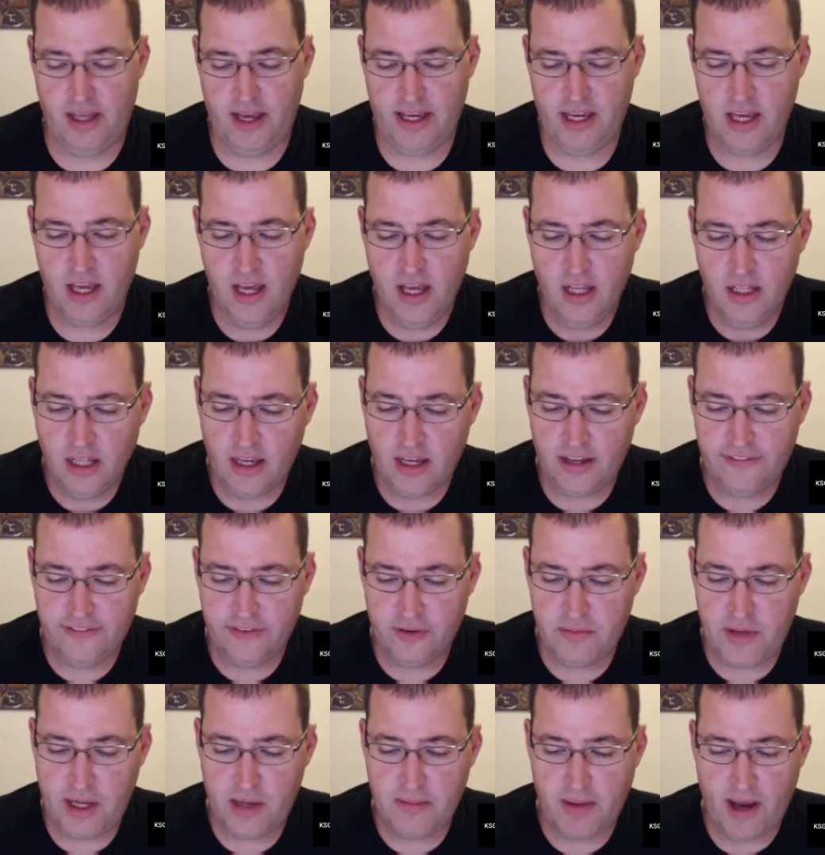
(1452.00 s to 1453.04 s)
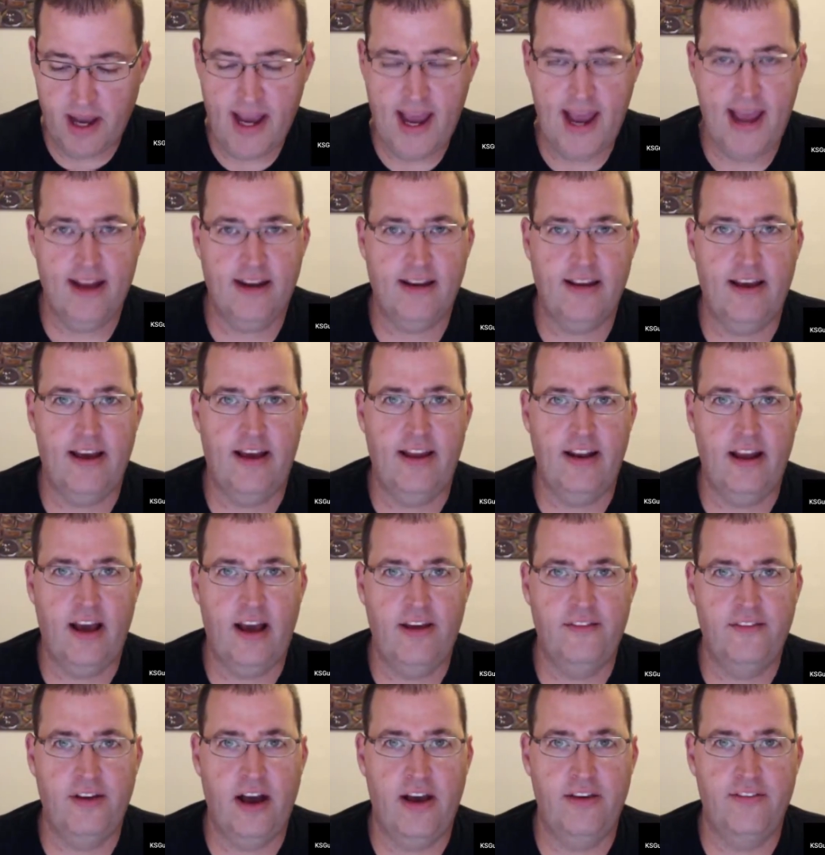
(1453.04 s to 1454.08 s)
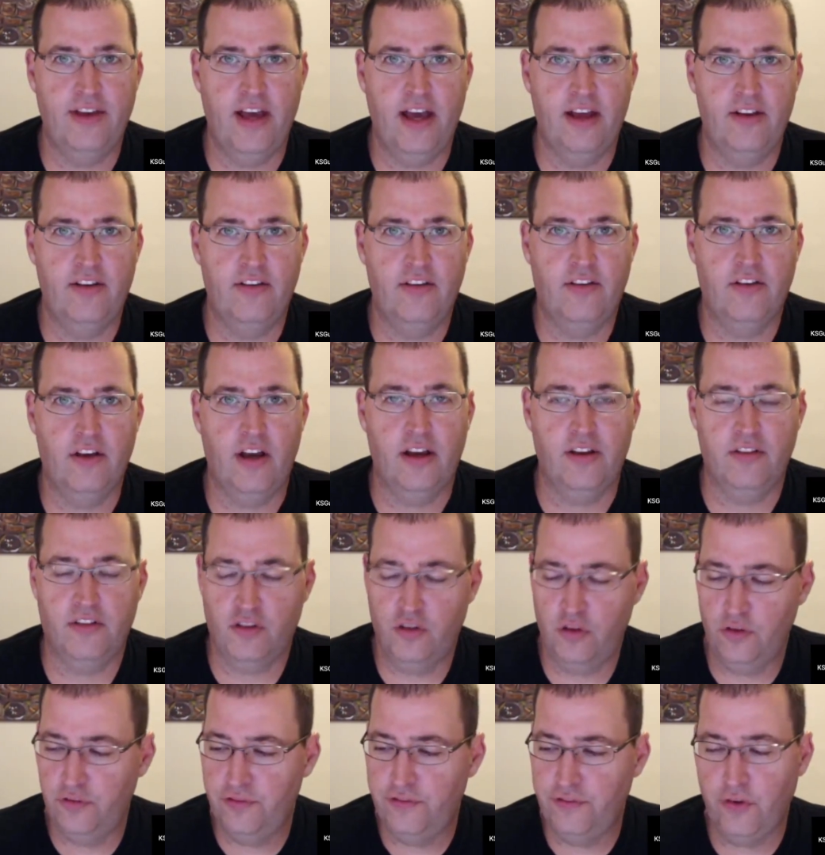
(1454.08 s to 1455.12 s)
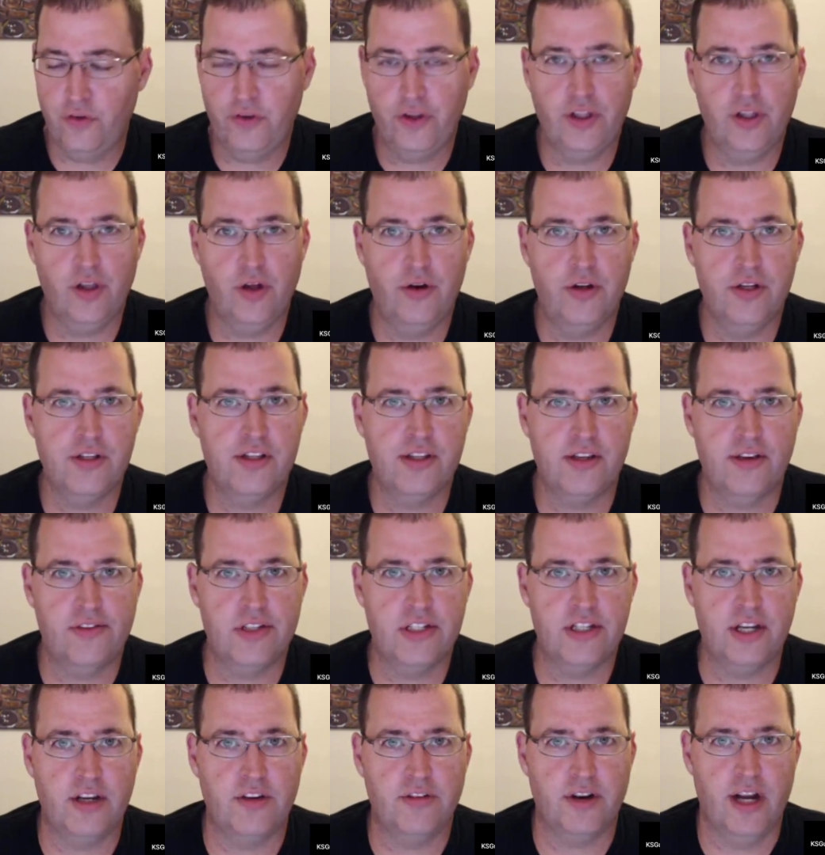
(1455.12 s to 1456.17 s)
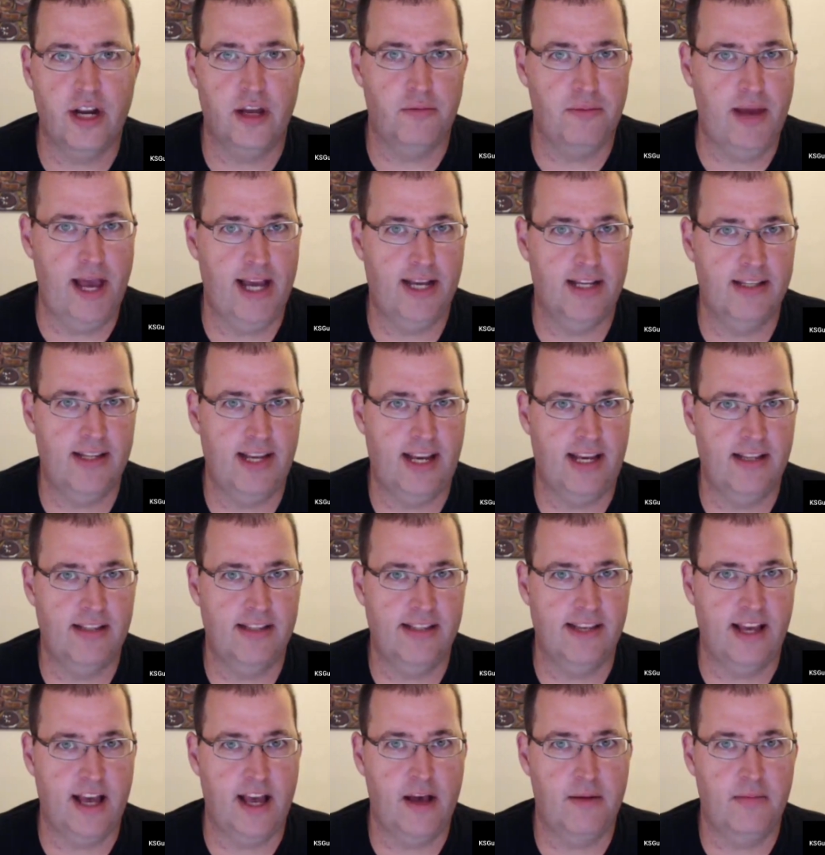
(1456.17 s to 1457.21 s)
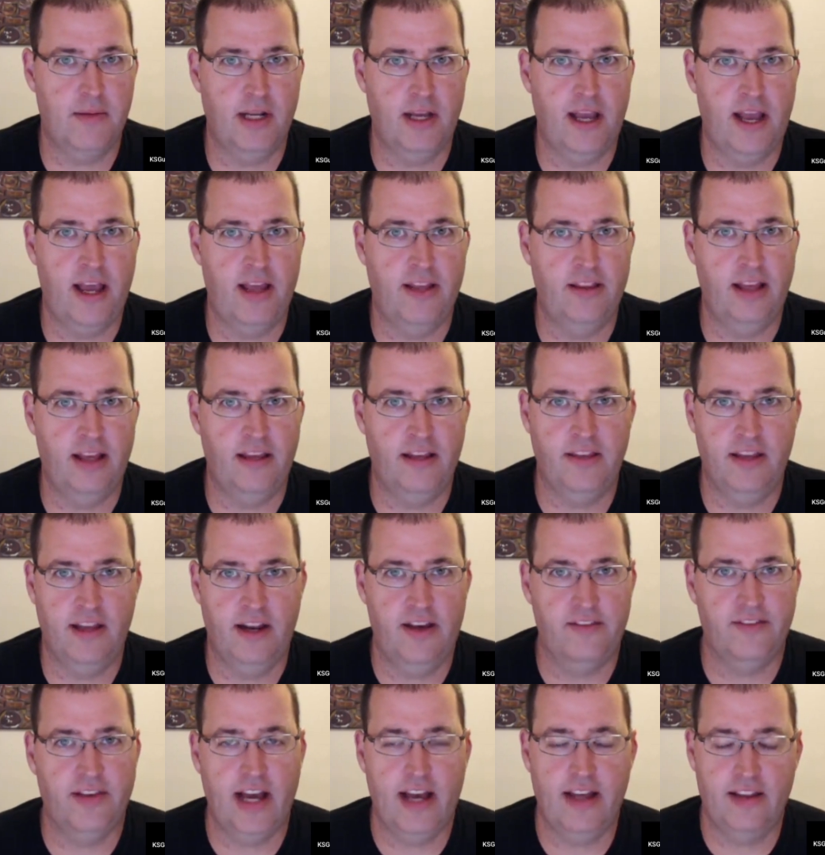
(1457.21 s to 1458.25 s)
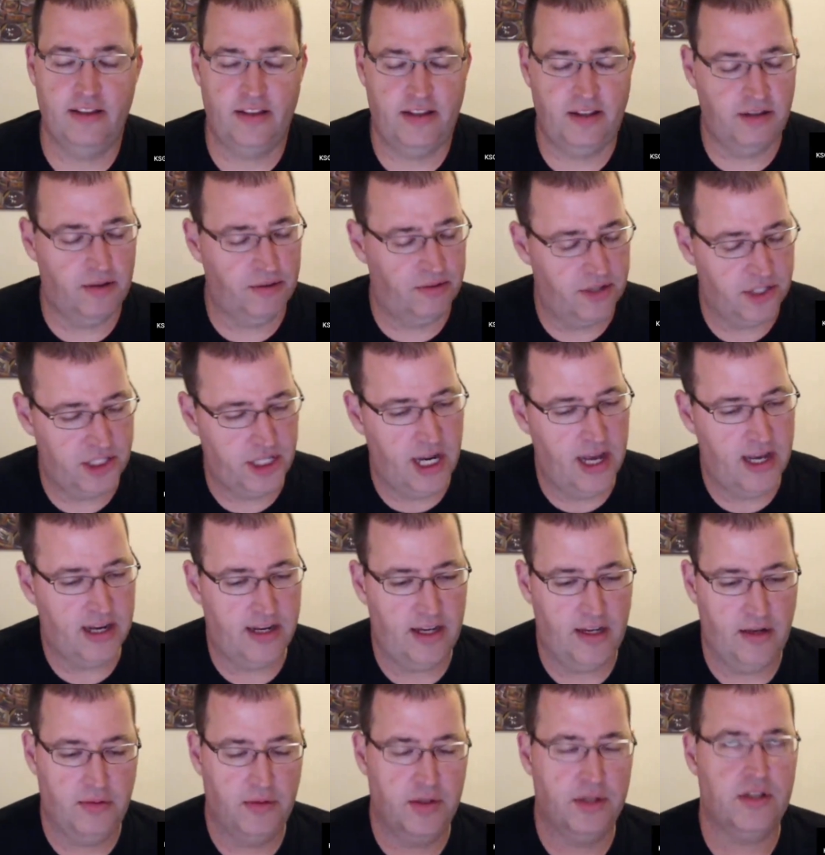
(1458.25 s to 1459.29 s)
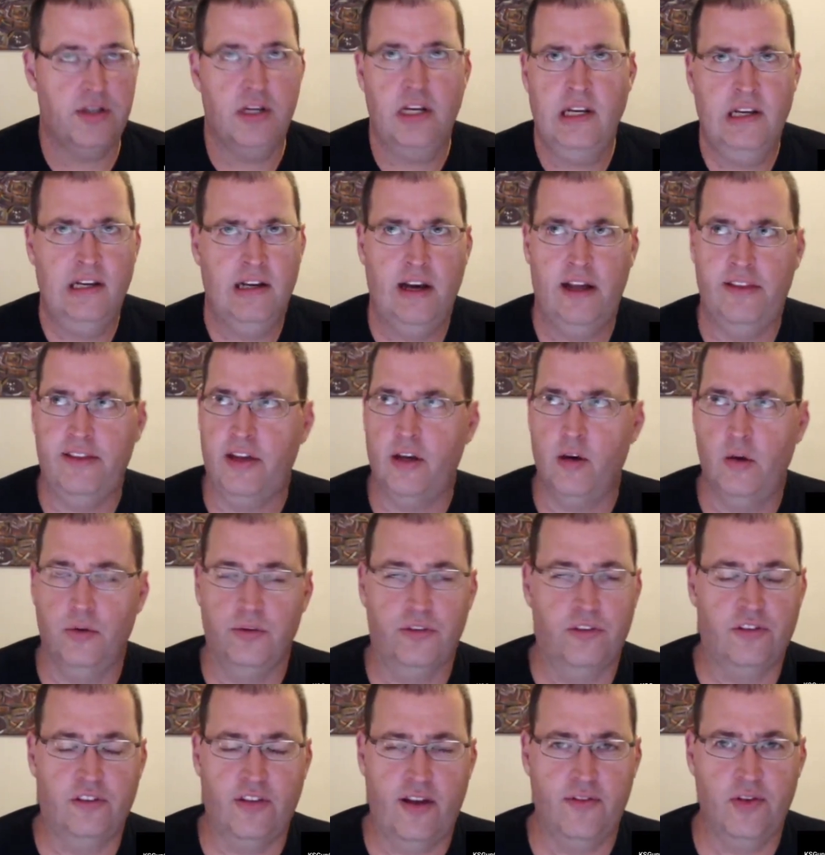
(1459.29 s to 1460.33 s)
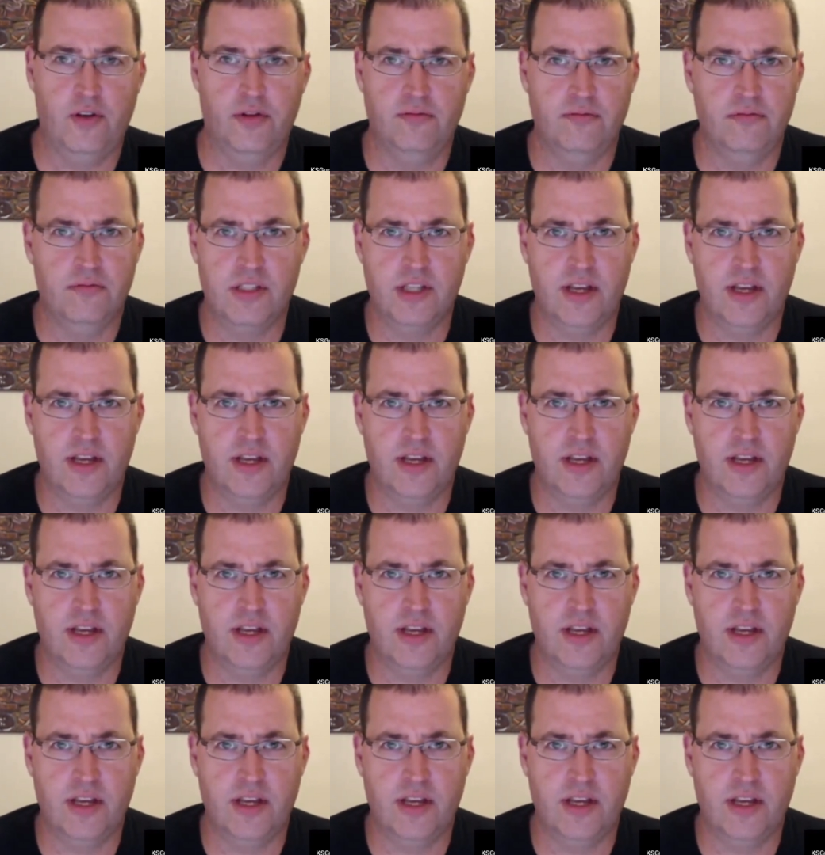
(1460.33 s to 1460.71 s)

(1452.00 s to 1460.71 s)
mean, like for me, my handgun, I've got 2 fully loaded 17 round magazines, and then I've got, you know, the shotgun, which I think holds seven